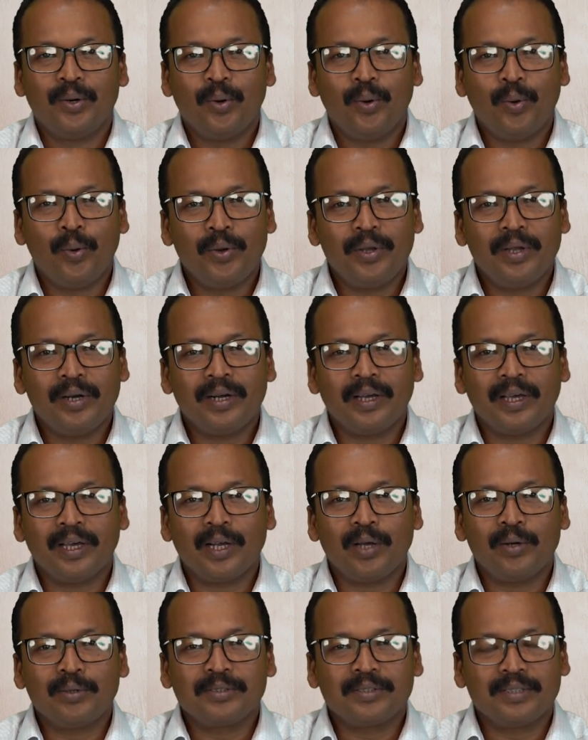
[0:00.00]
OER
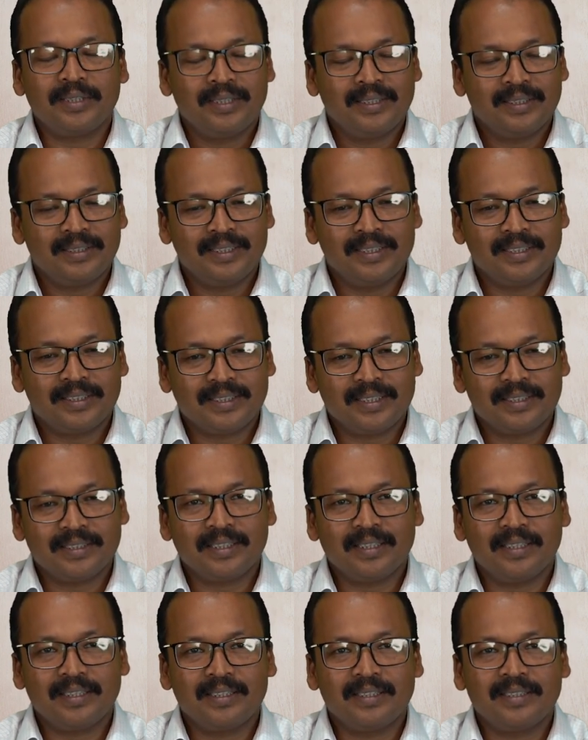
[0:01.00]
allows distance
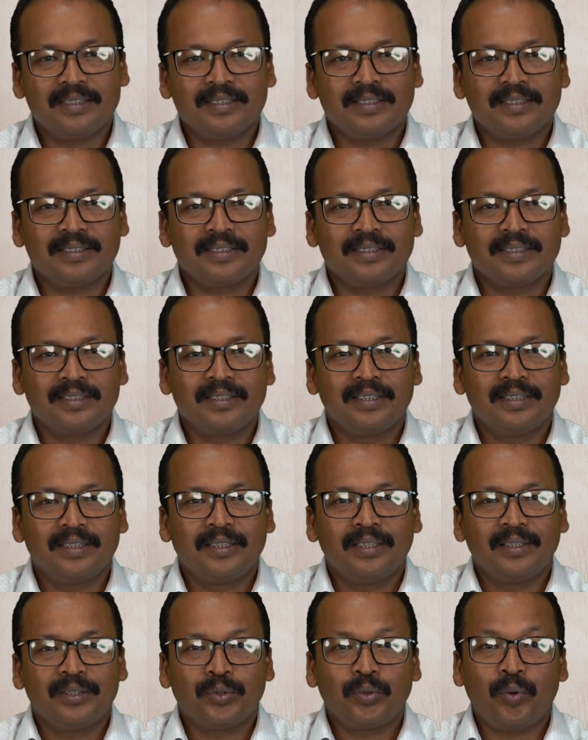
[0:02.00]
learners
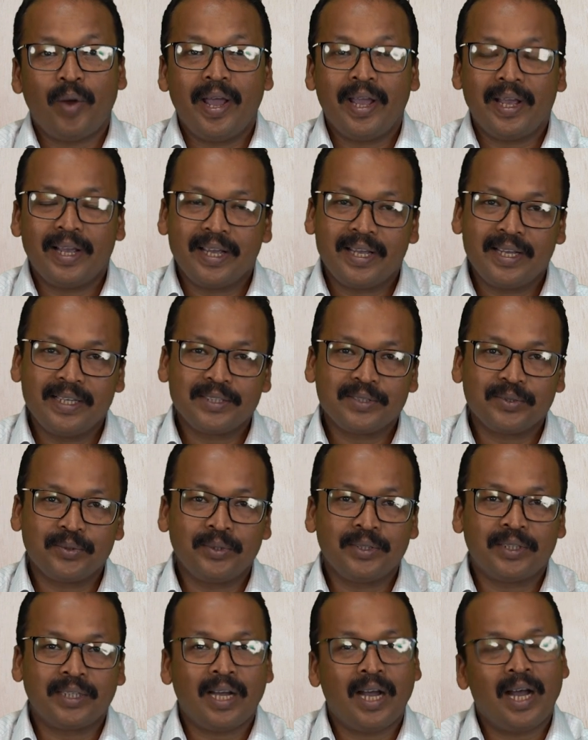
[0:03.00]
to engage
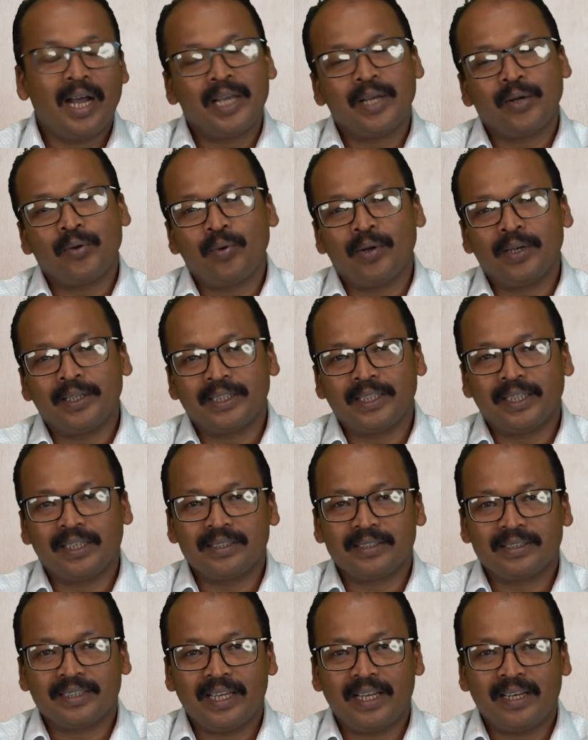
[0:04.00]
with high-quality
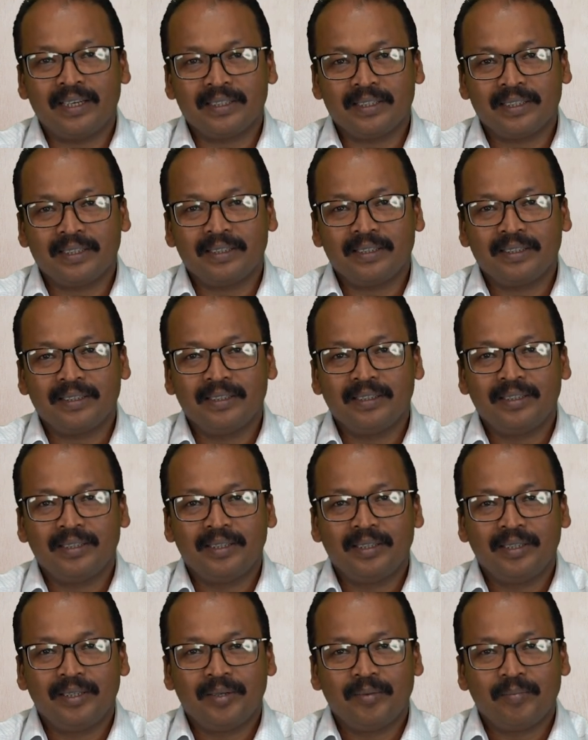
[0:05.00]
content,
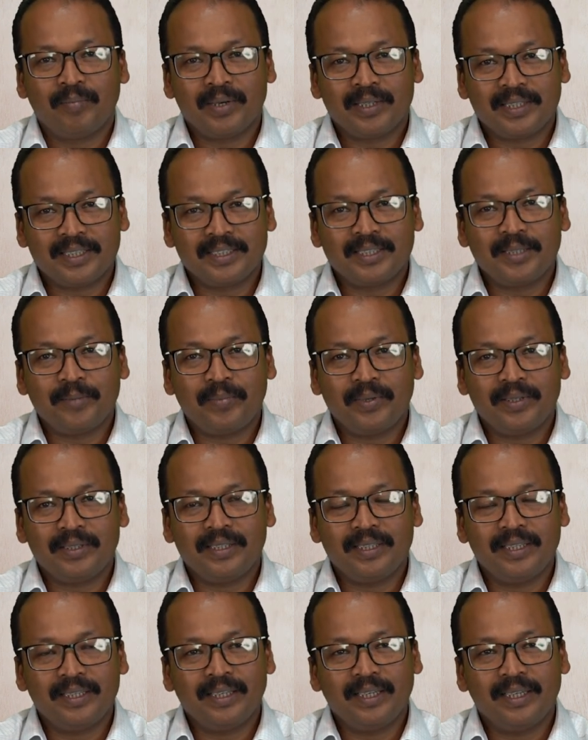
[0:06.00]
participate
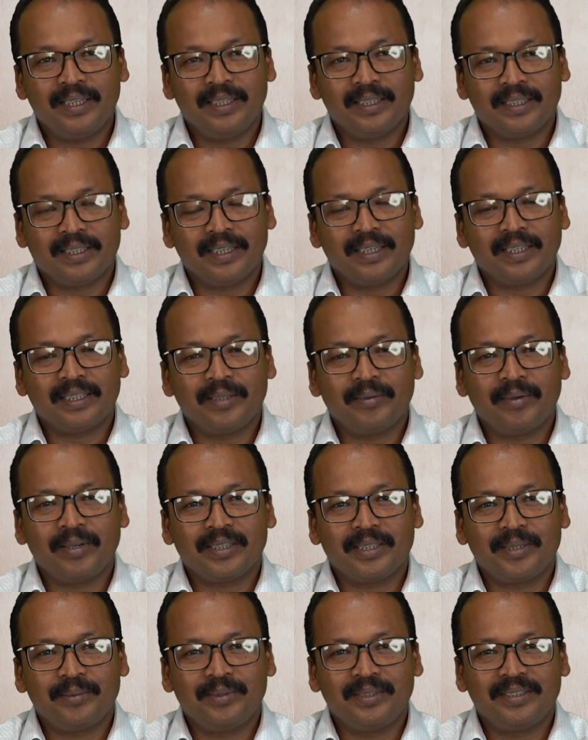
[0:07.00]
in interactive
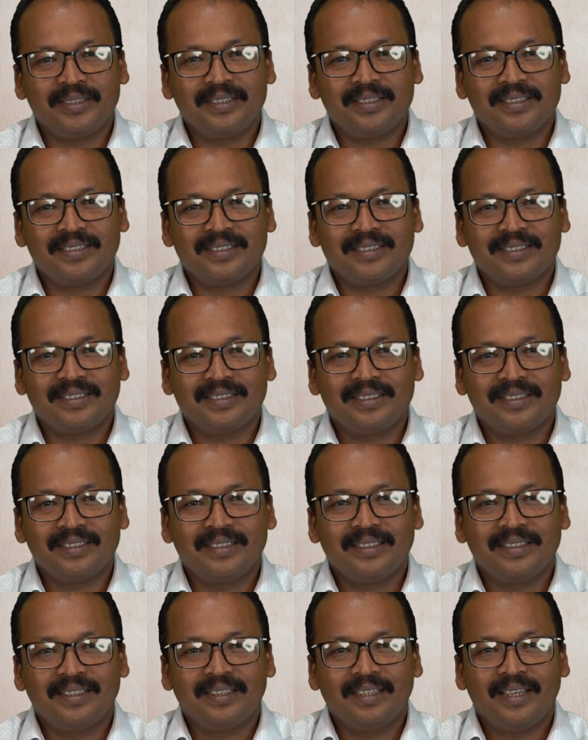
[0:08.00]
activities,
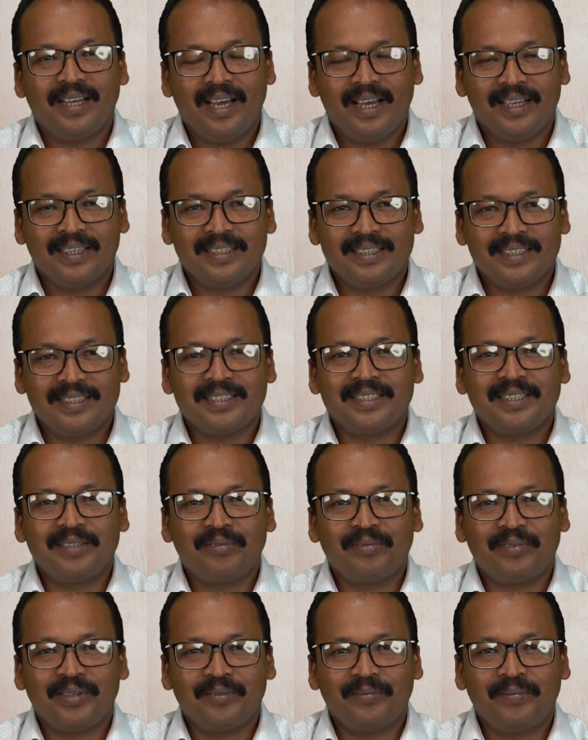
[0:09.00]
and
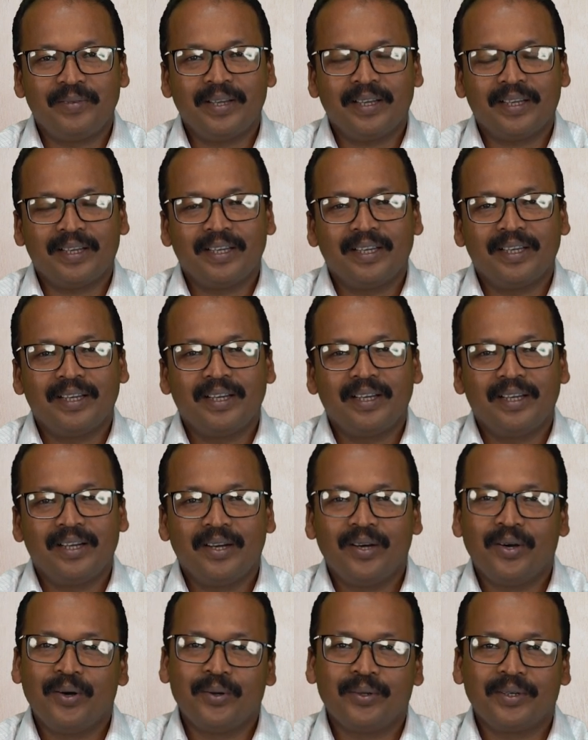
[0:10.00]
receive feedback
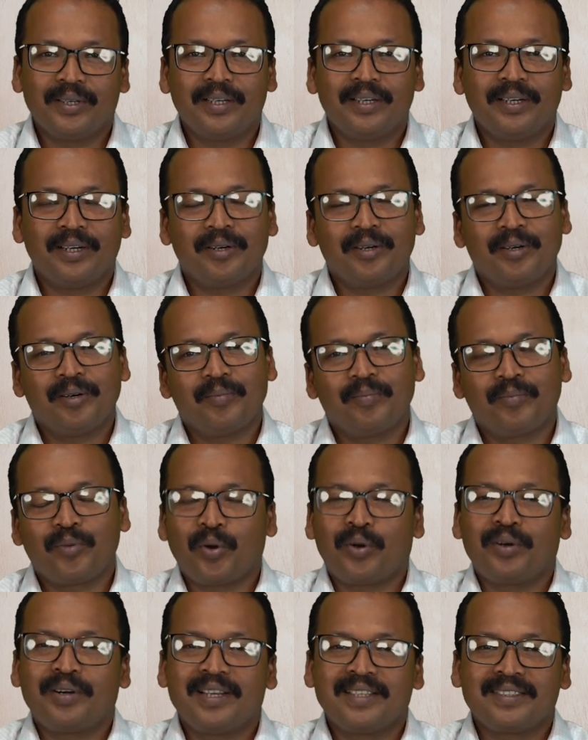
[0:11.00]
on their
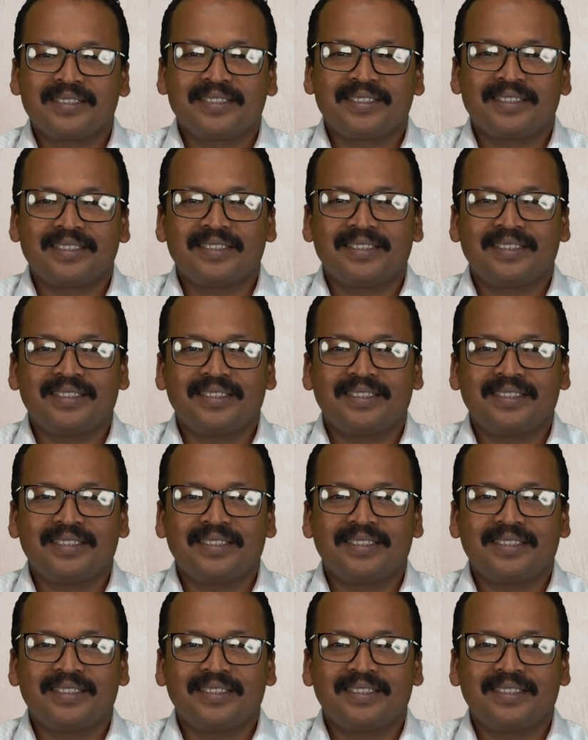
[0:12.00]
progress.